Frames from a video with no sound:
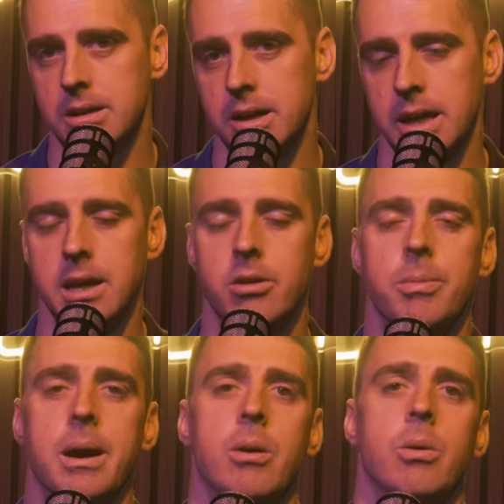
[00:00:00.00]
I hear
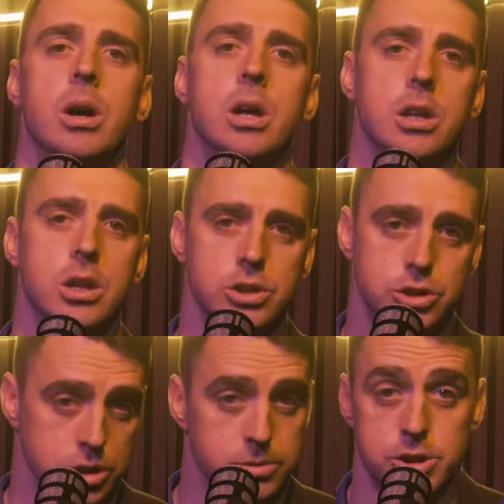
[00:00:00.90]
about
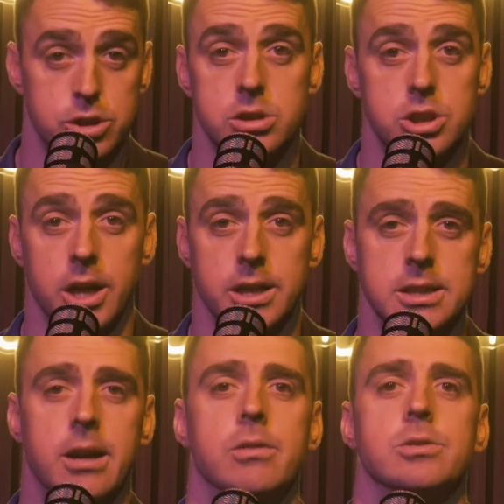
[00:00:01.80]
just chucking
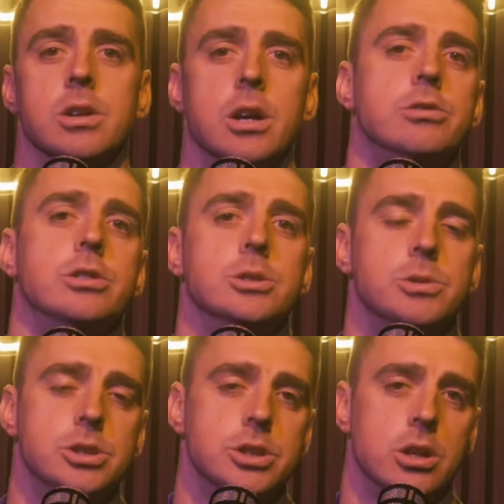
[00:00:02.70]
tariffs on countries,
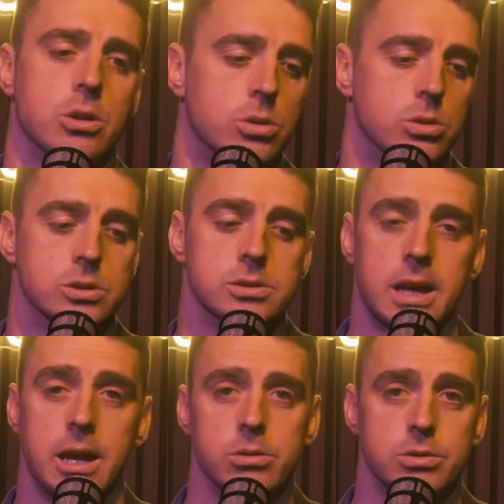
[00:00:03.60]
which is going to cause
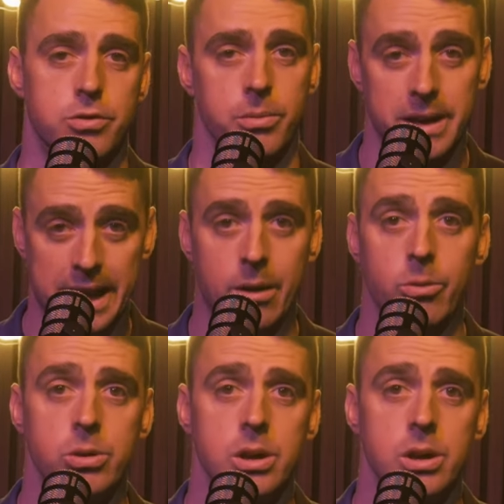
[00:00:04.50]
chaos from now.